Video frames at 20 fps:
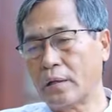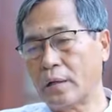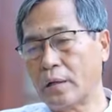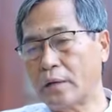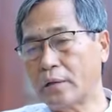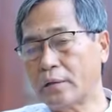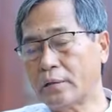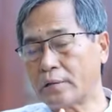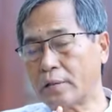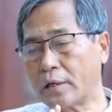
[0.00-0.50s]

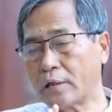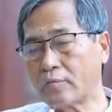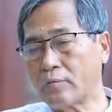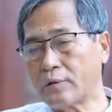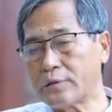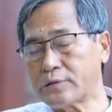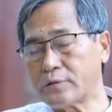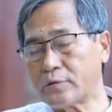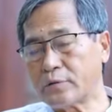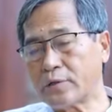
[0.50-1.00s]
And that
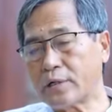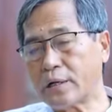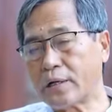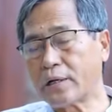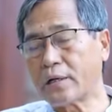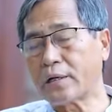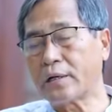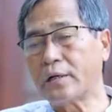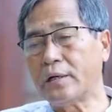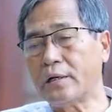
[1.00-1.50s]
was not
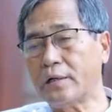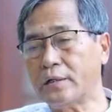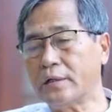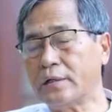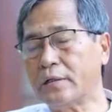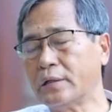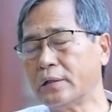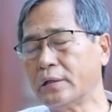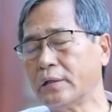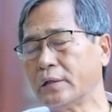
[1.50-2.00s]

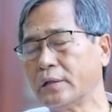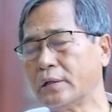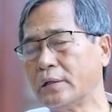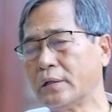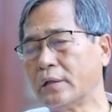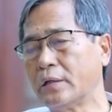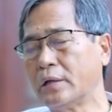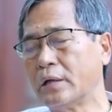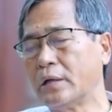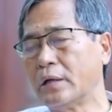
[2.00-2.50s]
directly
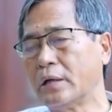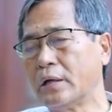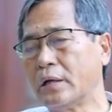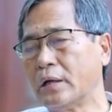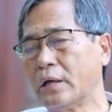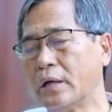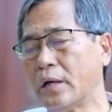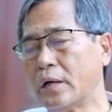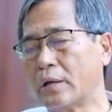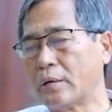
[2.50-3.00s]

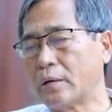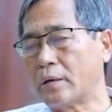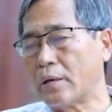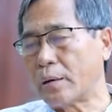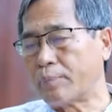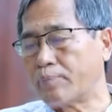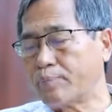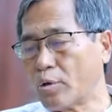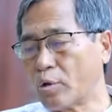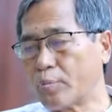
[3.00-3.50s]

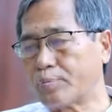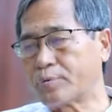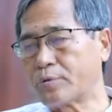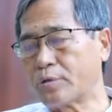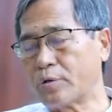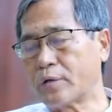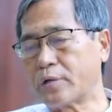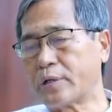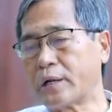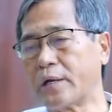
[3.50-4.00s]

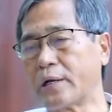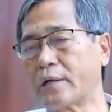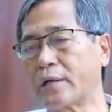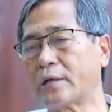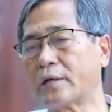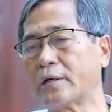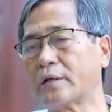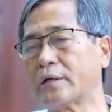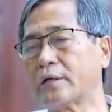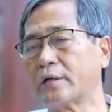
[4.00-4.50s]
approved or
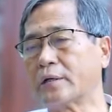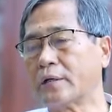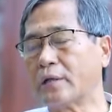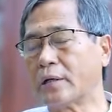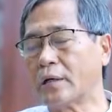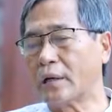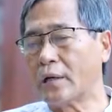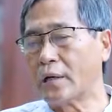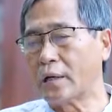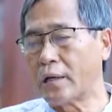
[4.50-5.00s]
directly
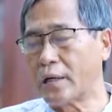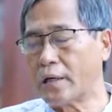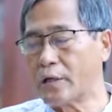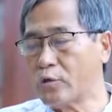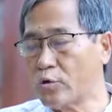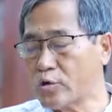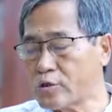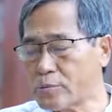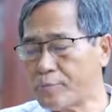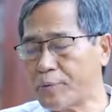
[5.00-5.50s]

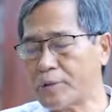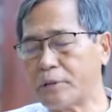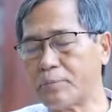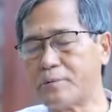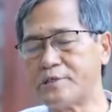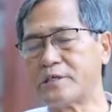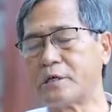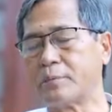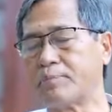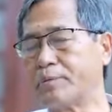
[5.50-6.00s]
endorsed by the
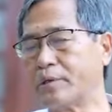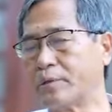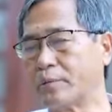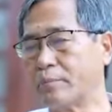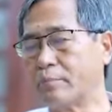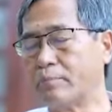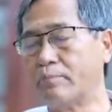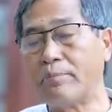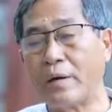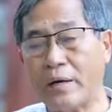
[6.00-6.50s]
BJP,
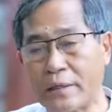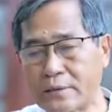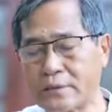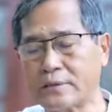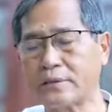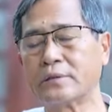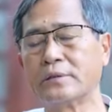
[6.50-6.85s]
but